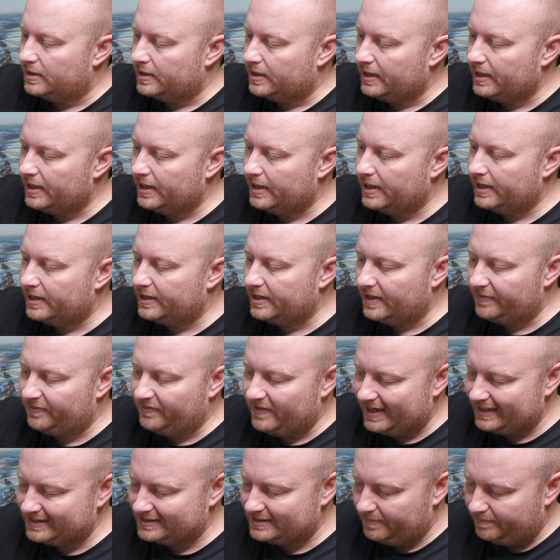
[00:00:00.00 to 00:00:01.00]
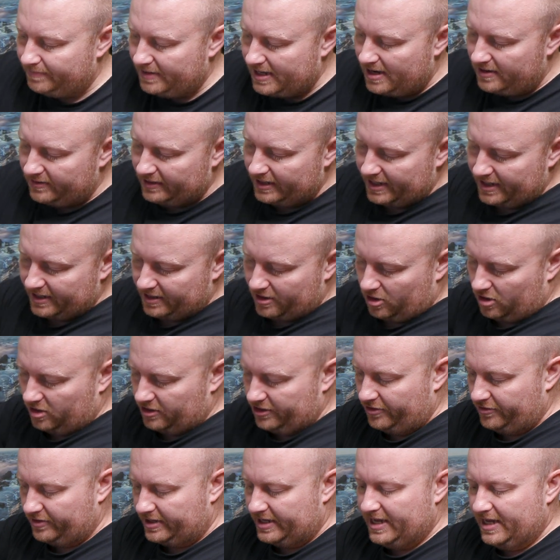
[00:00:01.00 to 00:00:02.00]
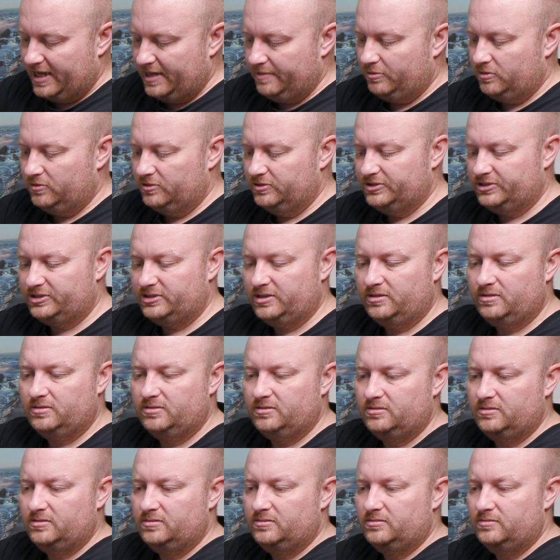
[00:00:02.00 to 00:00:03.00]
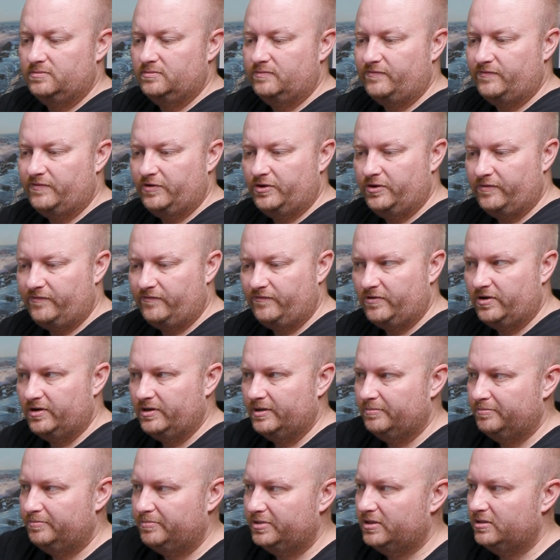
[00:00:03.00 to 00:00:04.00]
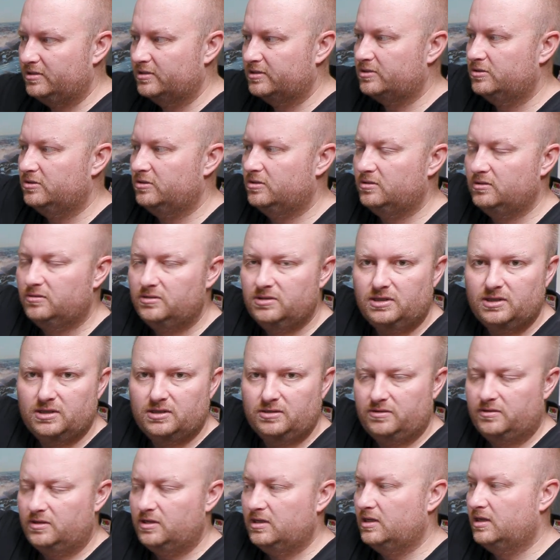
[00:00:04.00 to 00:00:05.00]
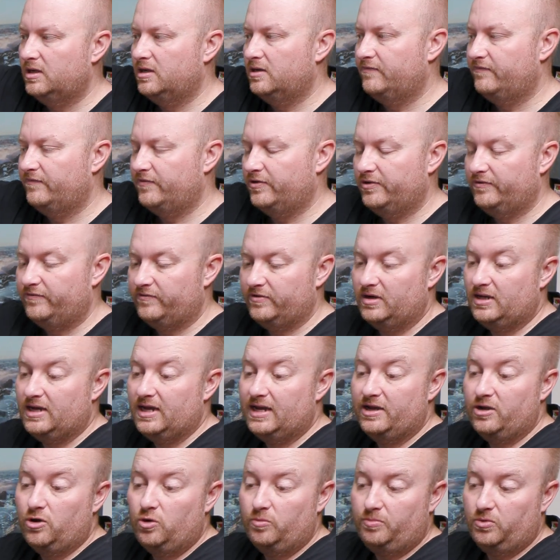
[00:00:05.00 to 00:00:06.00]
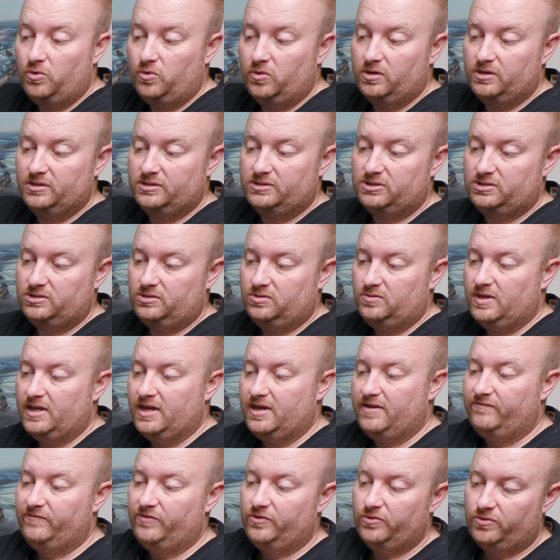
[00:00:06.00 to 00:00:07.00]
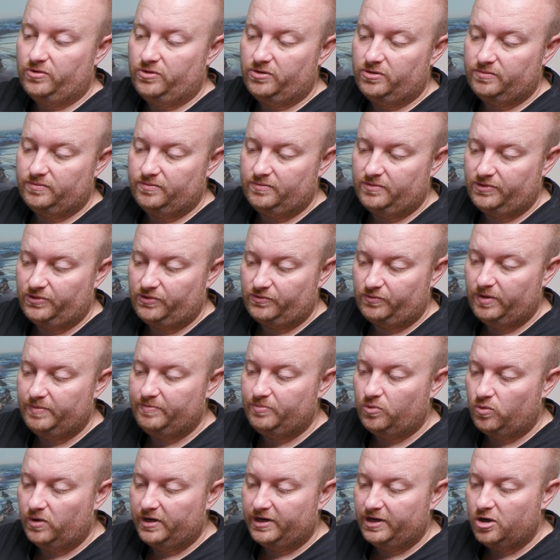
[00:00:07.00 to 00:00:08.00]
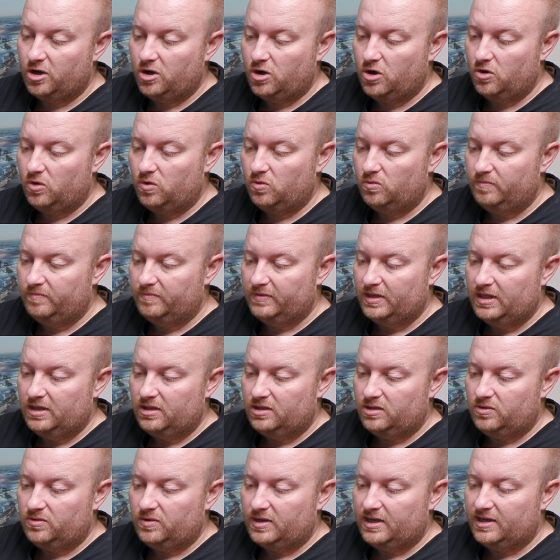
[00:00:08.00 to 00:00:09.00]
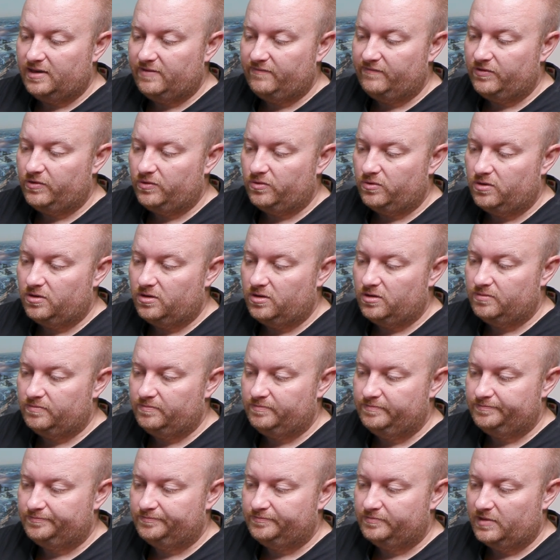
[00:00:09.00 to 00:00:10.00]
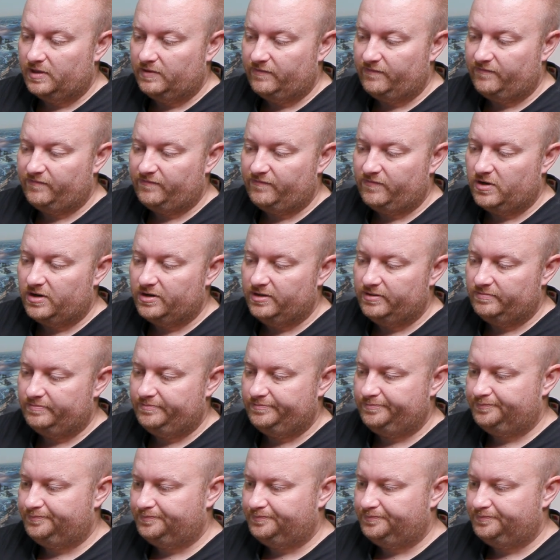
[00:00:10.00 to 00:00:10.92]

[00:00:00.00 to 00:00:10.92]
And that's about it. All your cables for your front umbilical, for your front I/O ports, you have your 3.0, you have your front